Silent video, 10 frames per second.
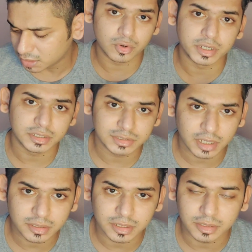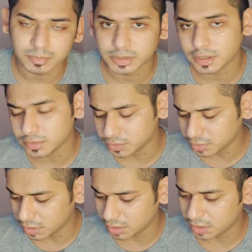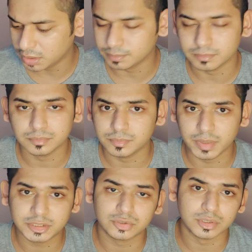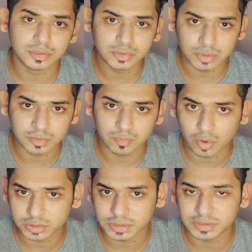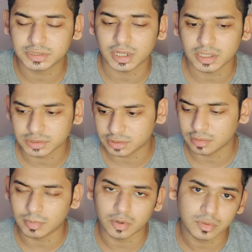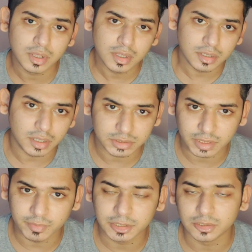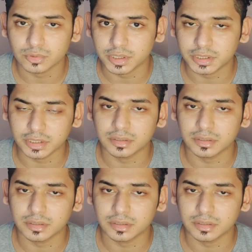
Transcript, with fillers: Before getting started, let me tell you, make sure your watch is charged about 70 to